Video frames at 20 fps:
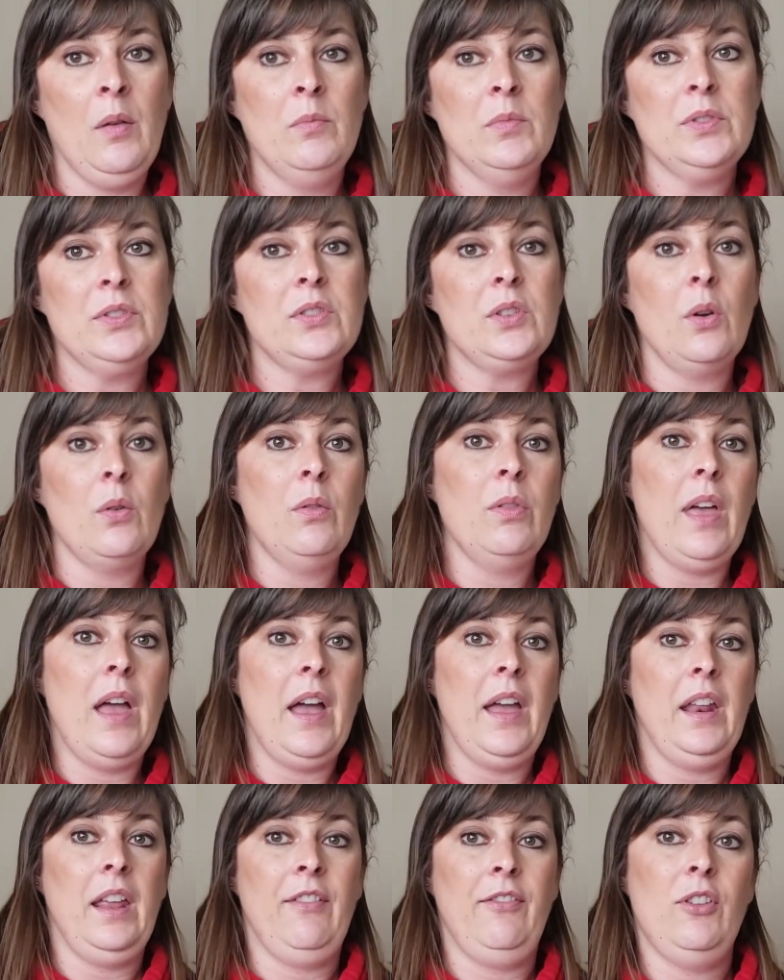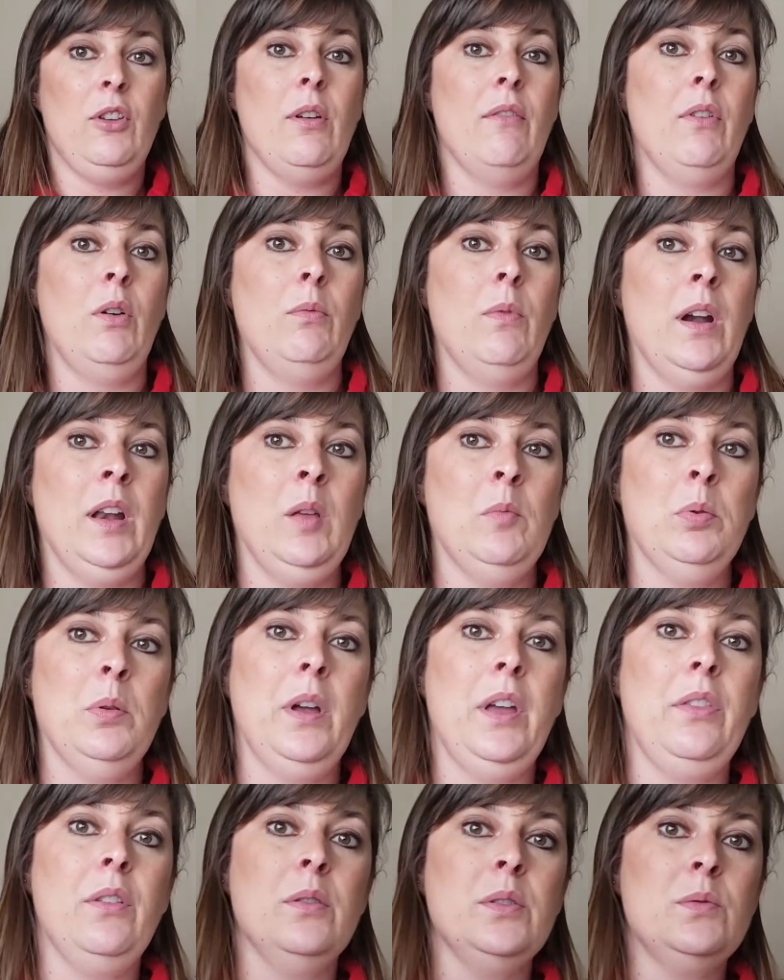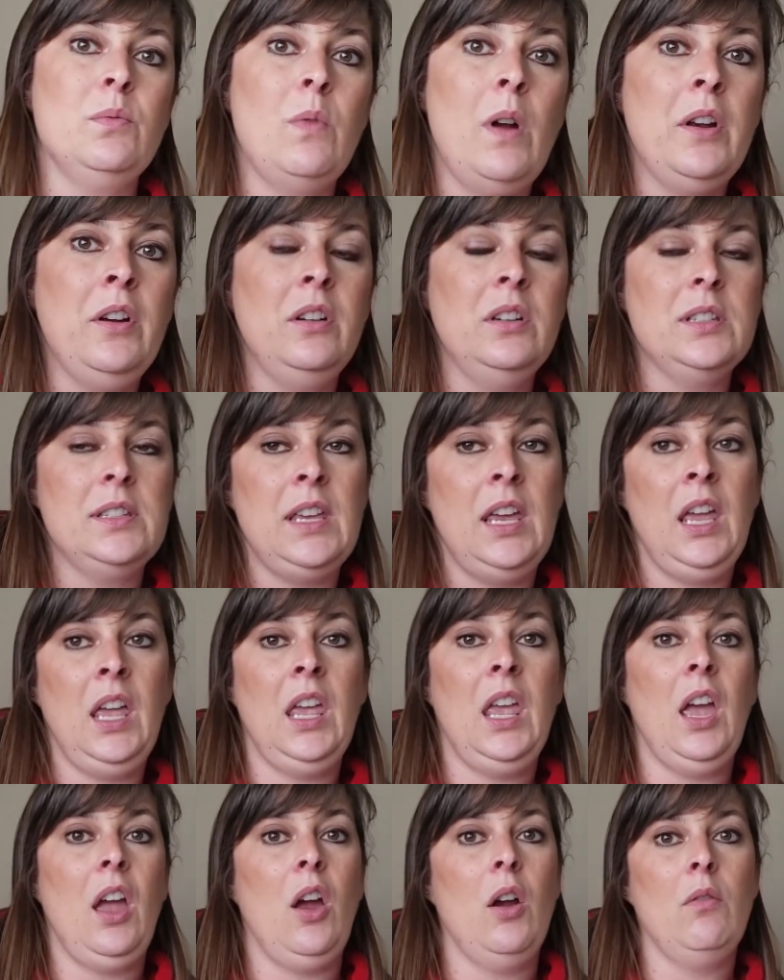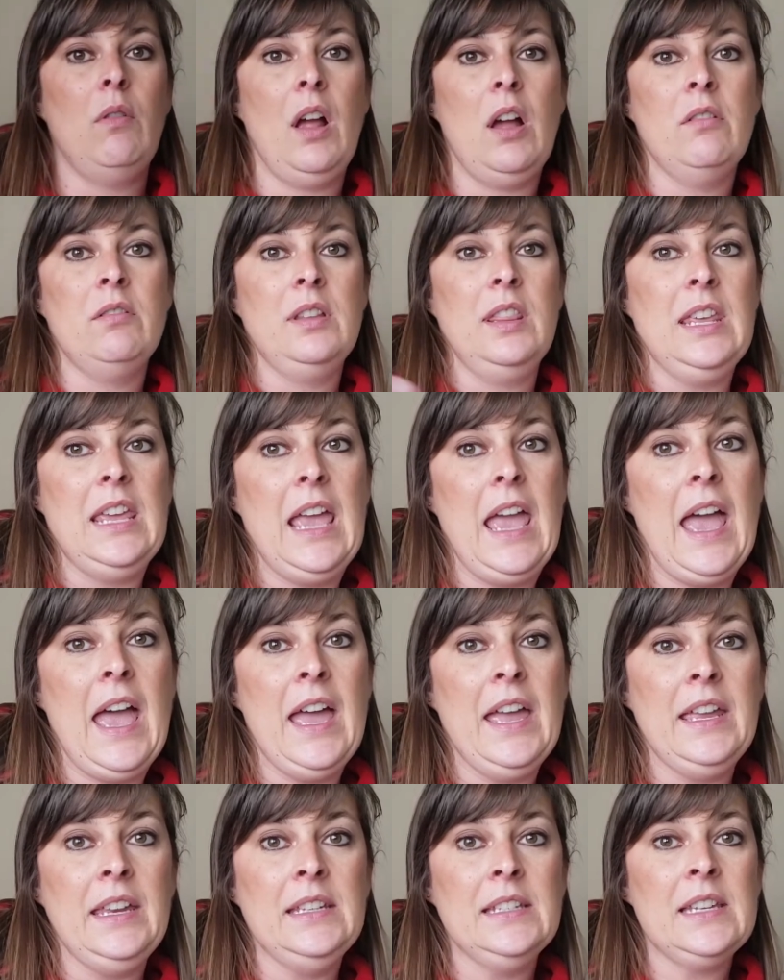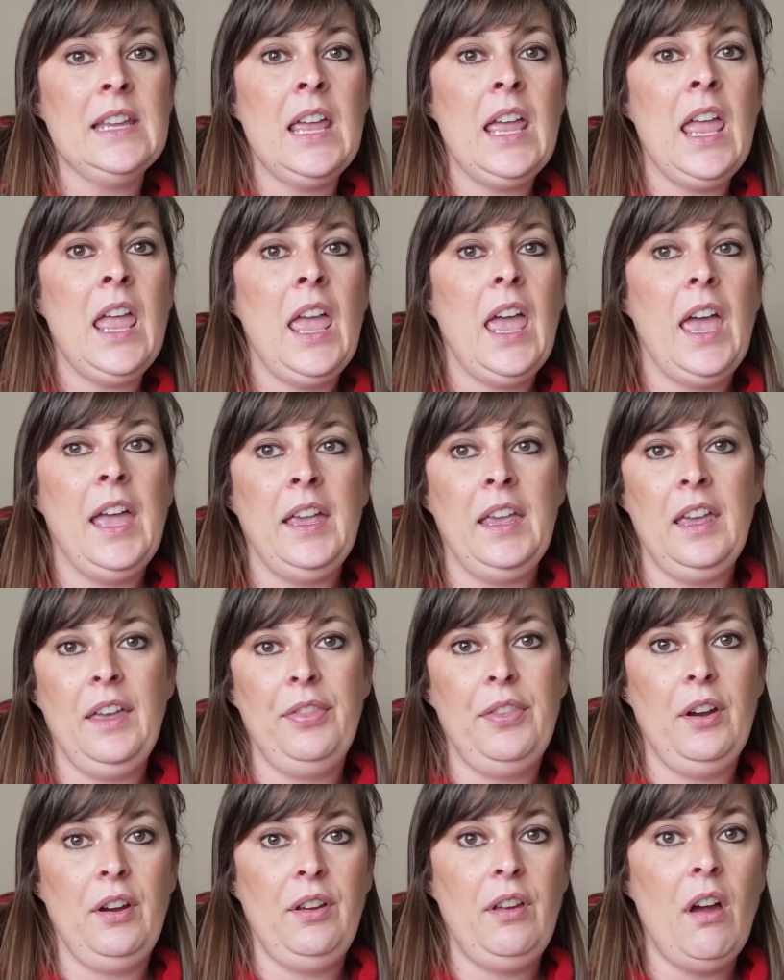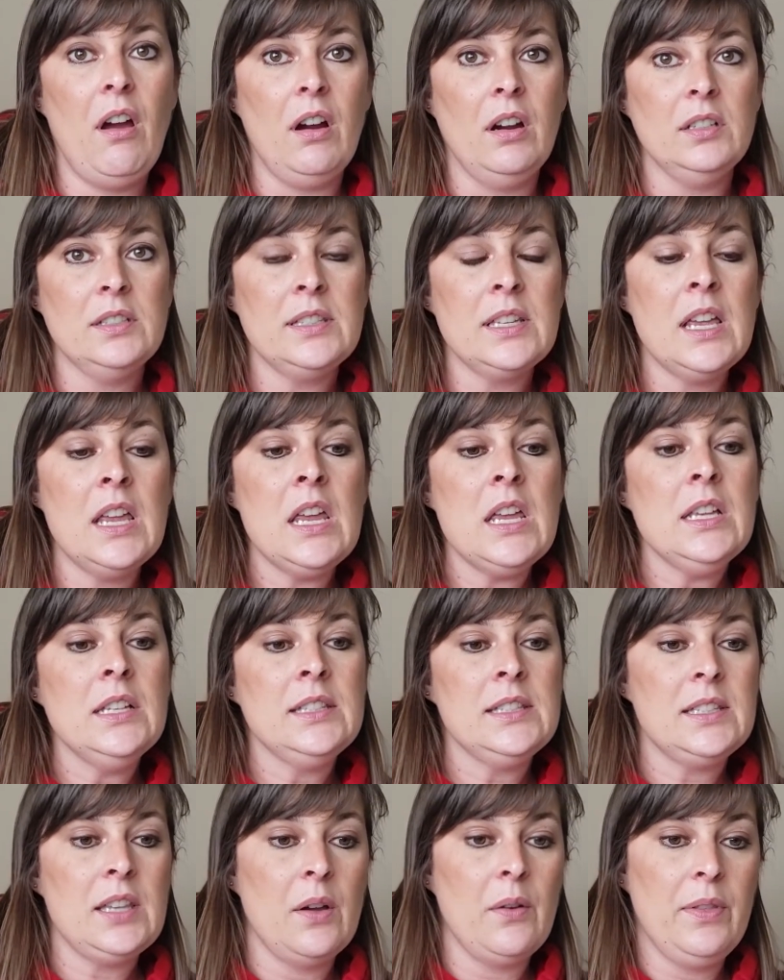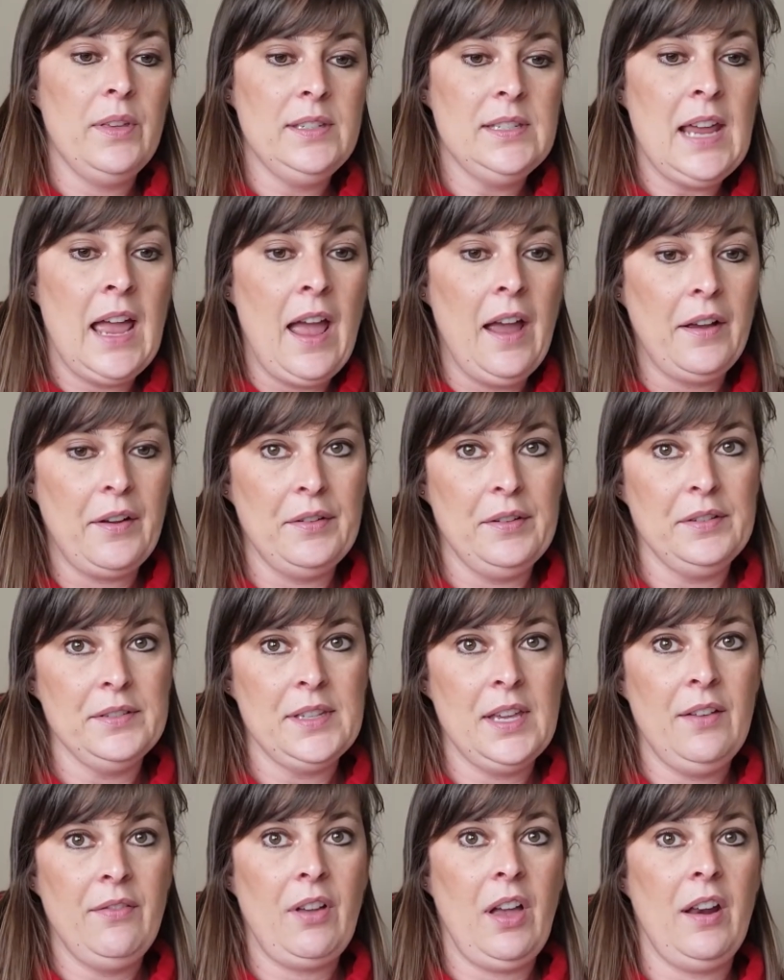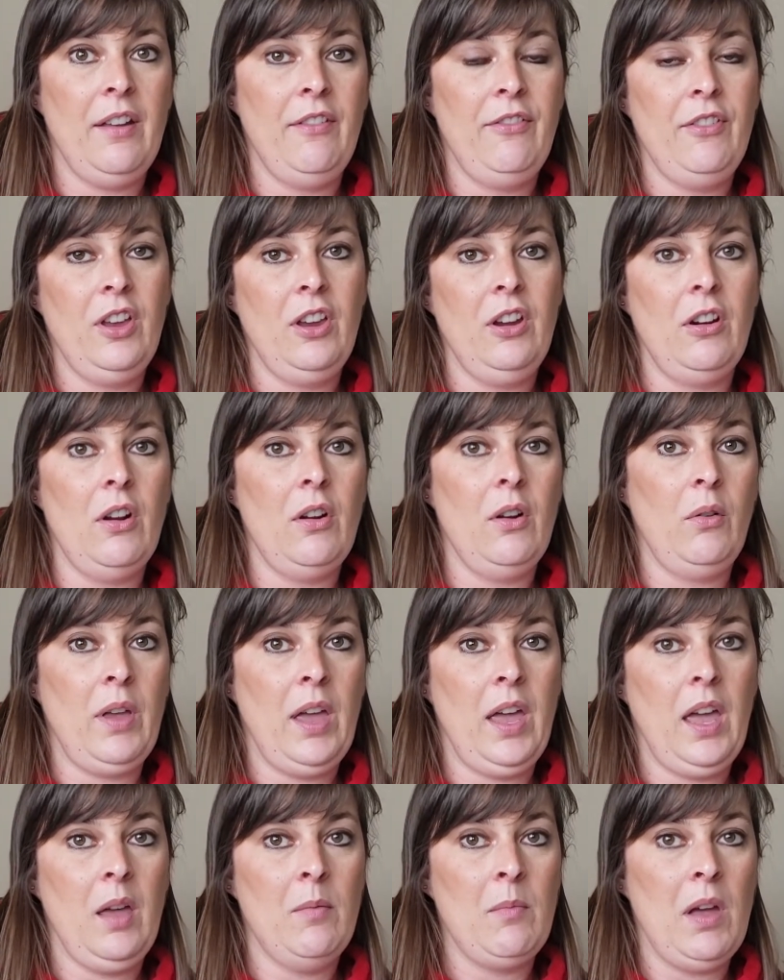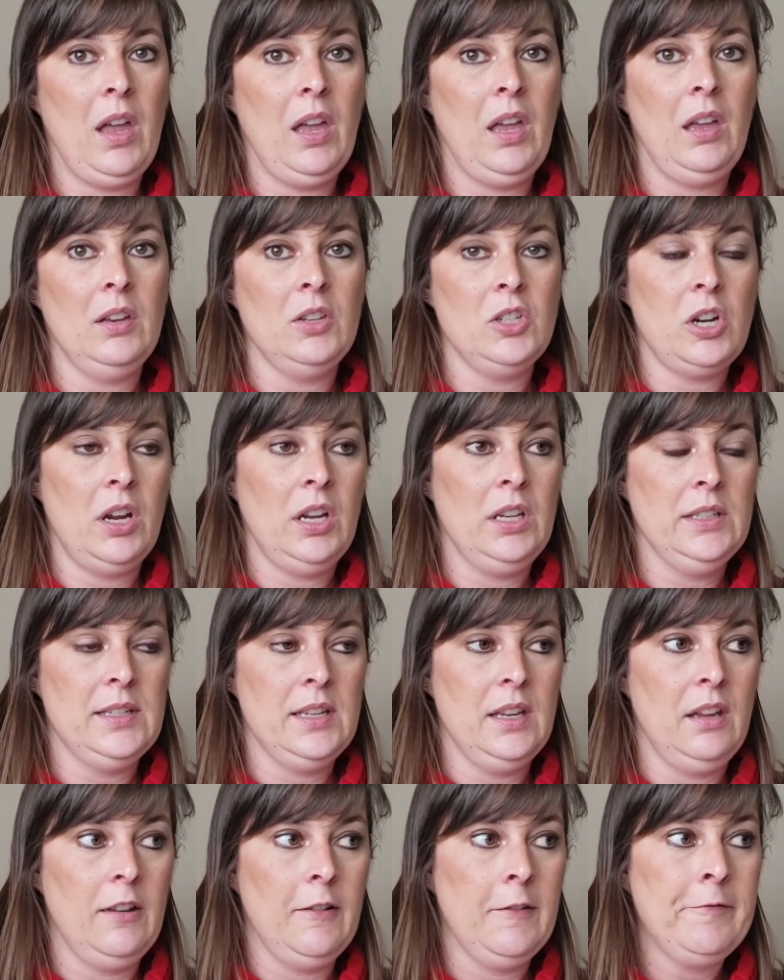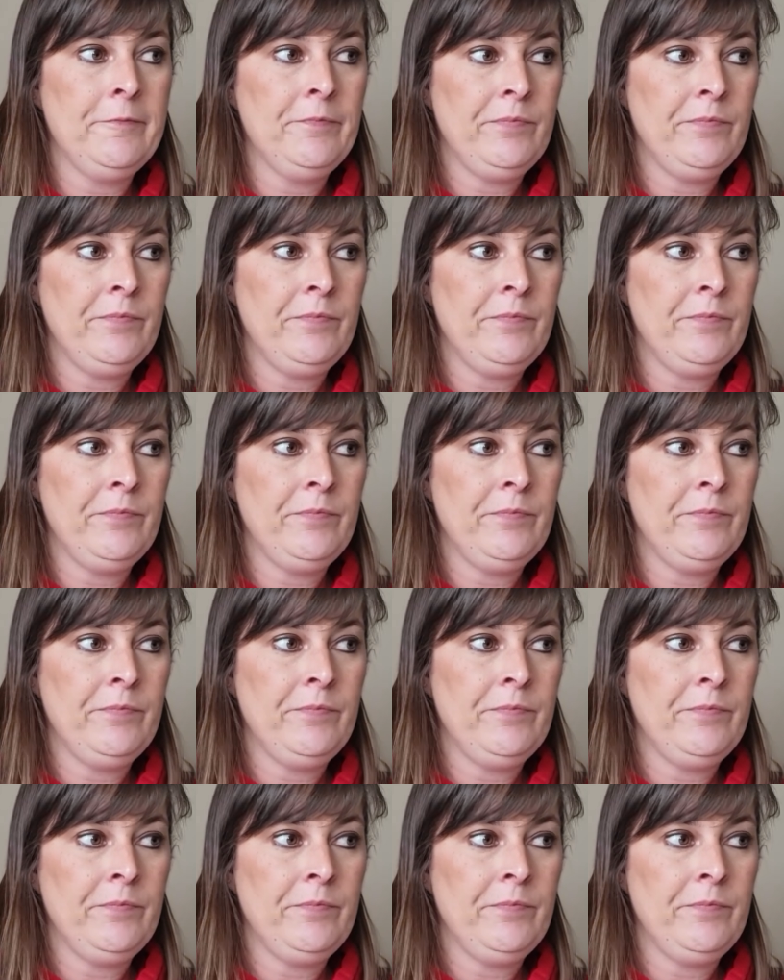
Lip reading: so that if you have a running play, those runners can get around the end and get their yards. So the tackles have got to figure out, okay, am I trying to